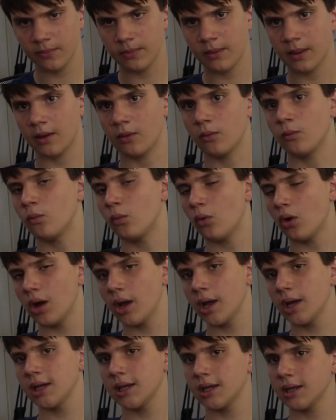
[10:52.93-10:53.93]
Now,
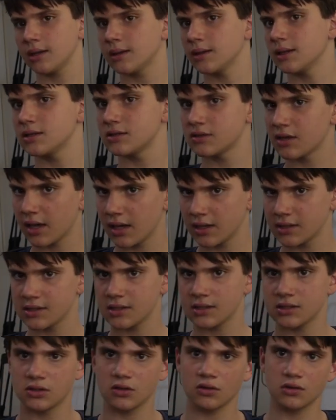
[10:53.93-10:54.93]
y in this case
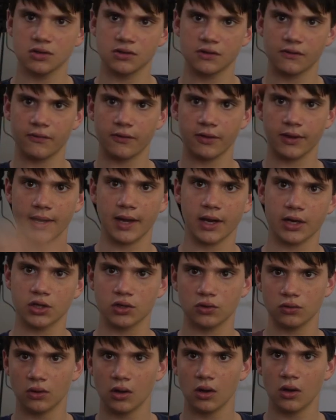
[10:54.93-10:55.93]
is used for the
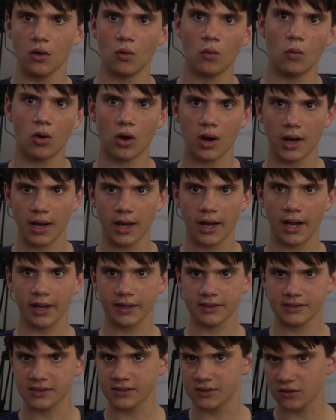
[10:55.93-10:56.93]
actual y
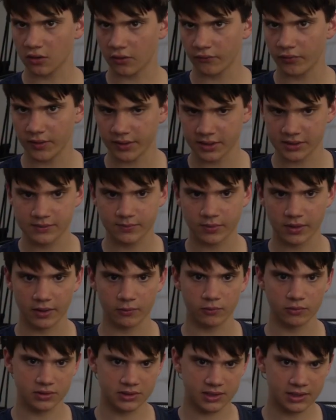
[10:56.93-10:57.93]
axis of the display.
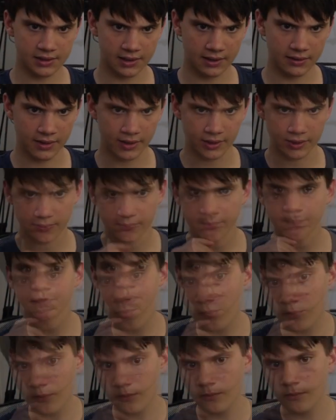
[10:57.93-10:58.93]
We'll see that later.
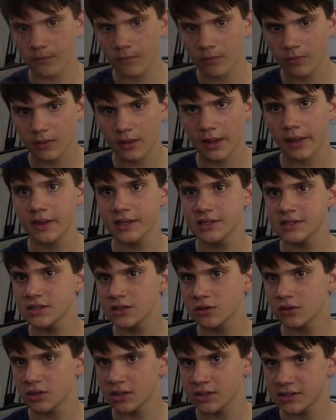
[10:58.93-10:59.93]
Now, this is a
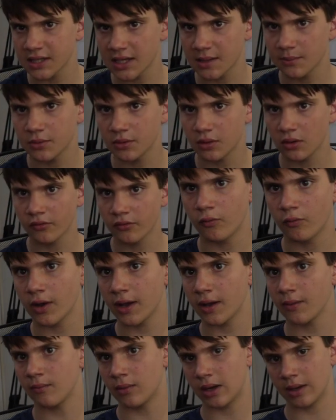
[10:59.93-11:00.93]
good example
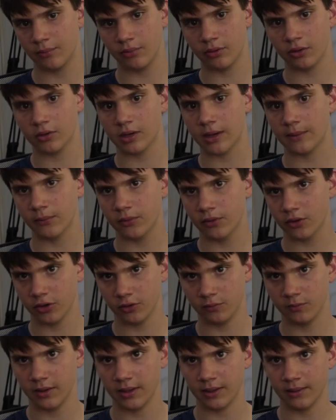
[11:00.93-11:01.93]
where my program
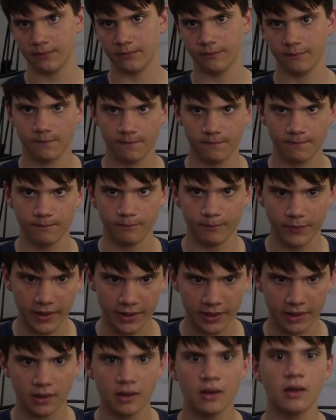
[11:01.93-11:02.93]
could be
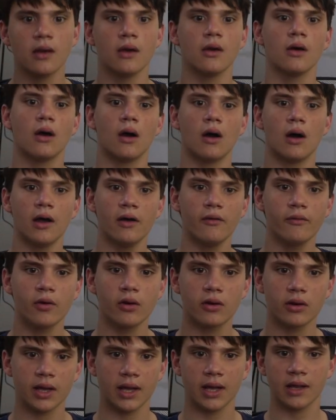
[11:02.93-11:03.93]
better. I've
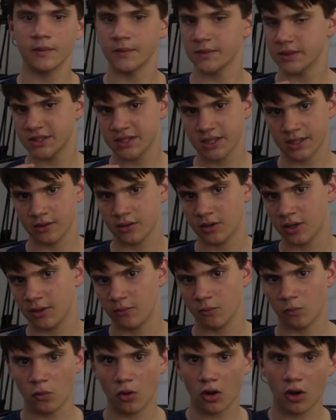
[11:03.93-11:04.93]
gone ahead and just said,
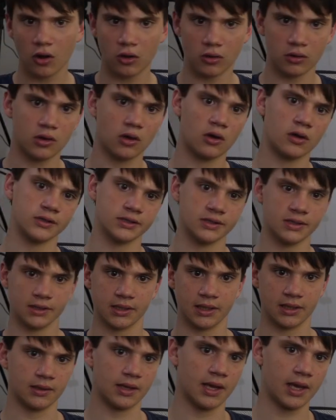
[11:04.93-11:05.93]
alright, while constant
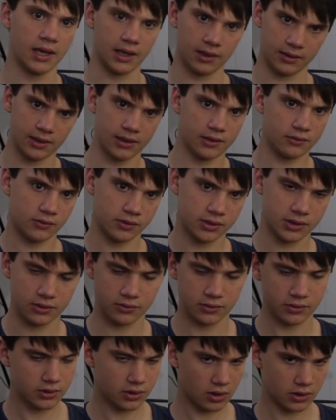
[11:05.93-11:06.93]
in 8
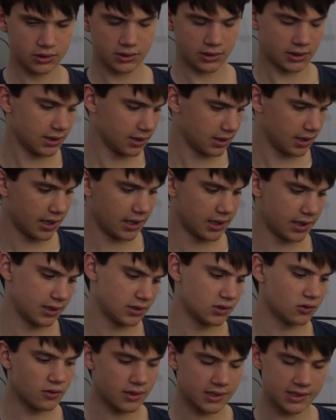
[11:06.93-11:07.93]
equals constant in 8.
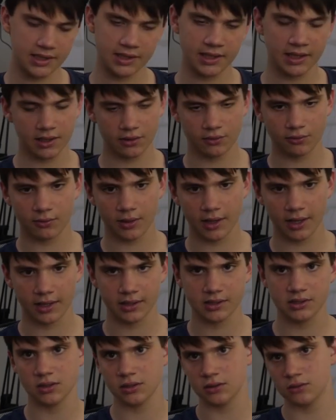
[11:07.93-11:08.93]
It's always going to equal
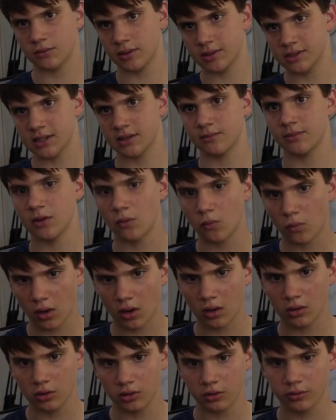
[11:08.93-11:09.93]
8, so it's always going to be a
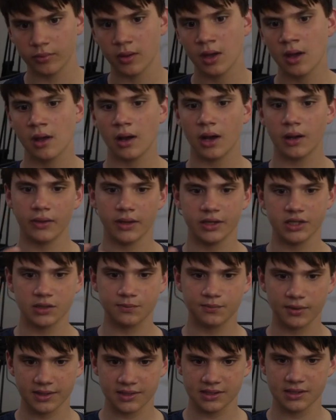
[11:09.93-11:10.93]
while loop, unless you
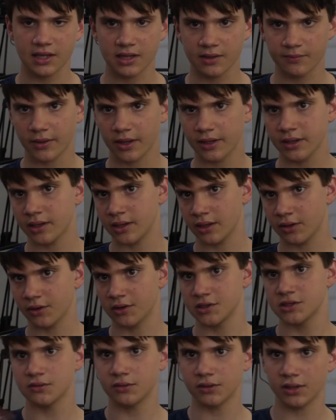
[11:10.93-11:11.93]
press another button and it
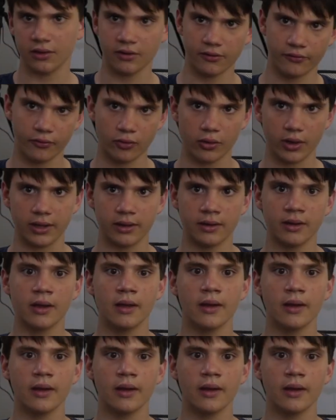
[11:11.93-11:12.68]
goes to another void.